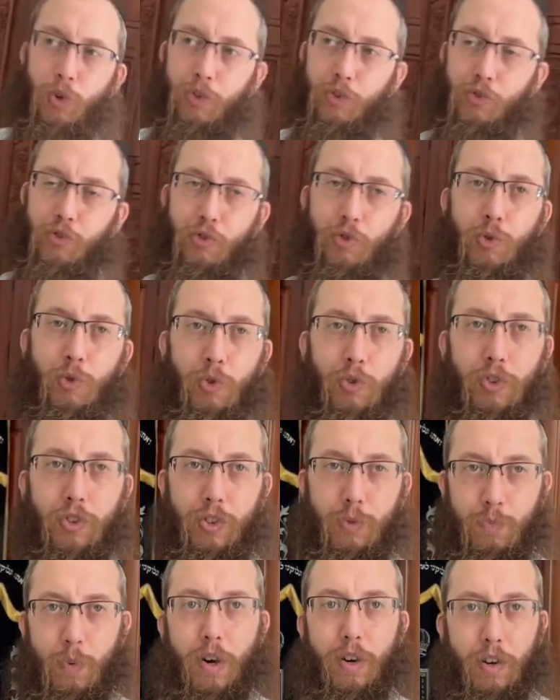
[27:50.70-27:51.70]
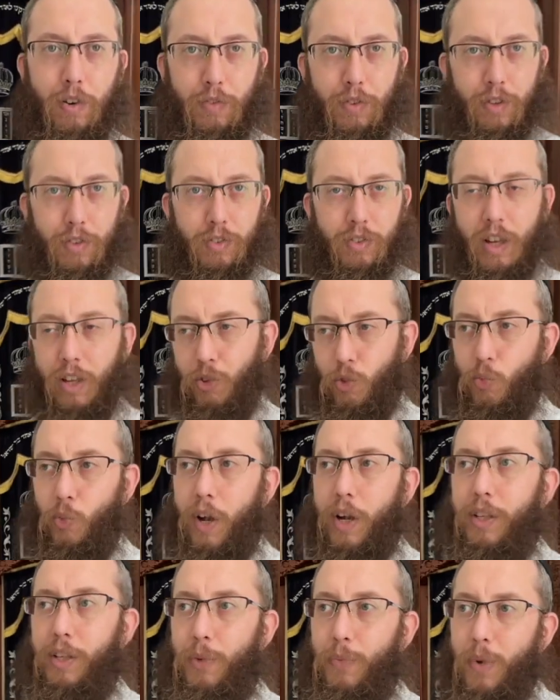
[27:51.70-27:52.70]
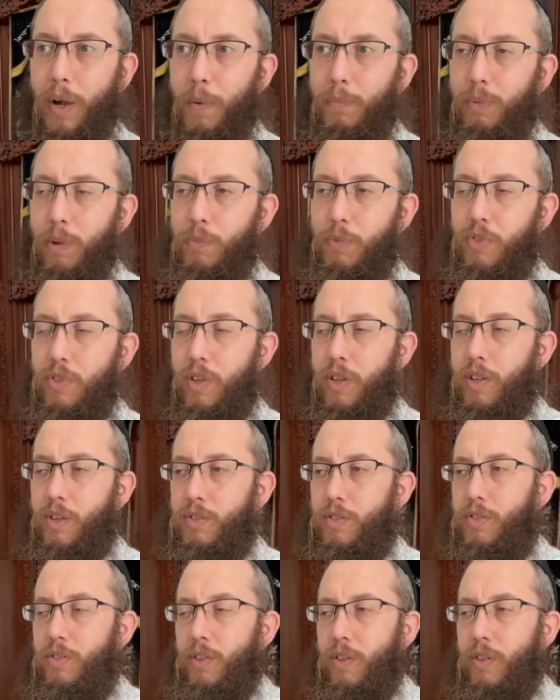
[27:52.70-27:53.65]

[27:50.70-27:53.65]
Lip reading: as Jews is part of this. That's why the Rambam says,